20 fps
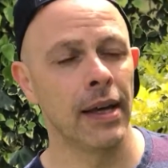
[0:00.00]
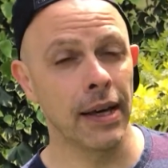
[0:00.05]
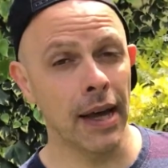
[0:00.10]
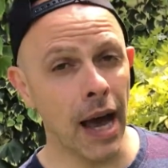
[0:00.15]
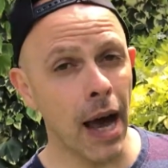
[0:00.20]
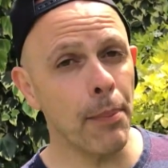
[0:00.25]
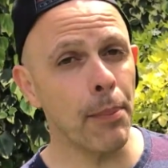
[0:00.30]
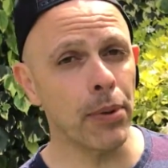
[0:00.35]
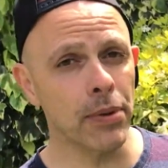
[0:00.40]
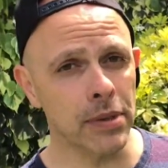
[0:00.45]
It
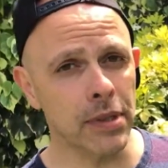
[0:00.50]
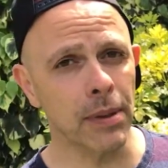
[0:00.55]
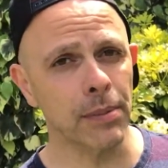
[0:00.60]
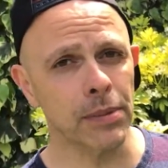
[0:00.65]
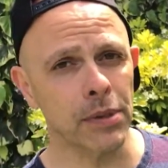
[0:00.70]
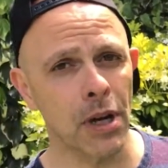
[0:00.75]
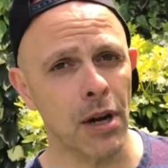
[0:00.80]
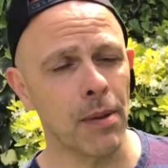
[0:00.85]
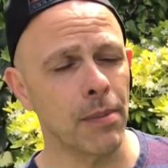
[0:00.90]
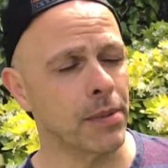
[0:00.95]
happens
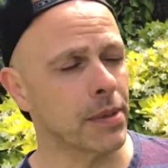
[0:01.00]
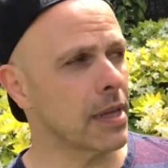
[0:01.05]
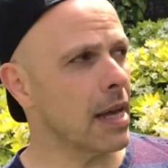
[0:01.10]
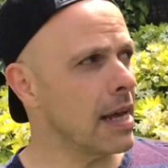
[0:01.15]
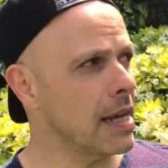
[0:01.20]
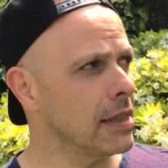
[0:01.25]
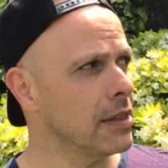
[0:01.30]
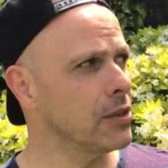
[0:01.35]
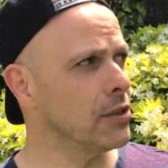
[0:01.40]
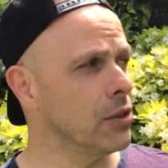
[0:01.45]
sometimes,
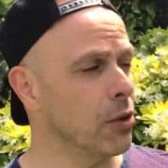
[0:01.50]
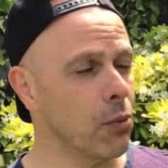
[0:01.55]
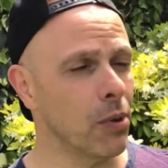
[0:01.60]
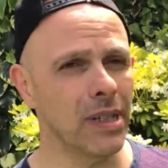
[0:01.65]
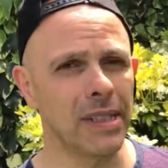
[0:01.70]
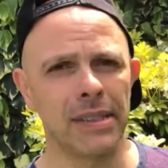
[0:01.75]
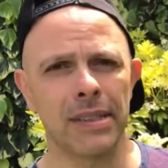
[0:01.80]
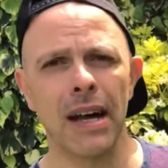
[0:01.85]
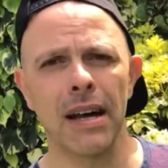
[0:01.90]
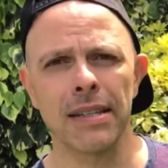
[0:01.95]
and you know
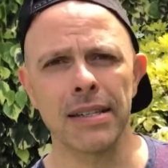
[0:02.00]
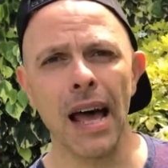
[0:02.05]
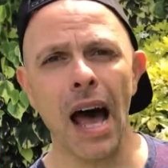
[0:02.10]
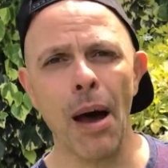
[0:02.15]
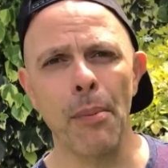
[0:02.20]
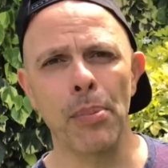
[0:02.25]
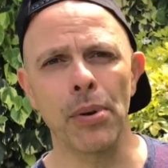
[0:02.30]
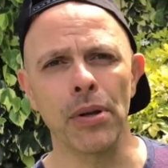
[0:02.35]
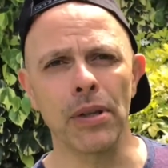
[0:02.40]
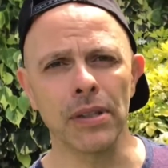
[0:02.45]
when it does
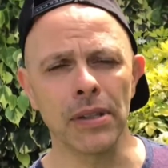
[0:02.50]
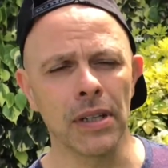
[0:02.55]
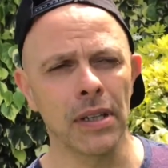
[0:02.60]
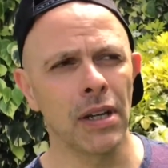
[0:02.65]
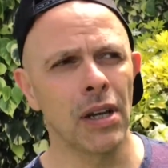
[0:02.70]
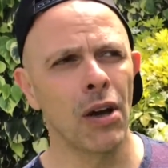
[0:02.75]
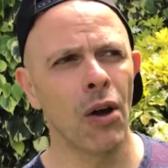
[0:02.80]
happen,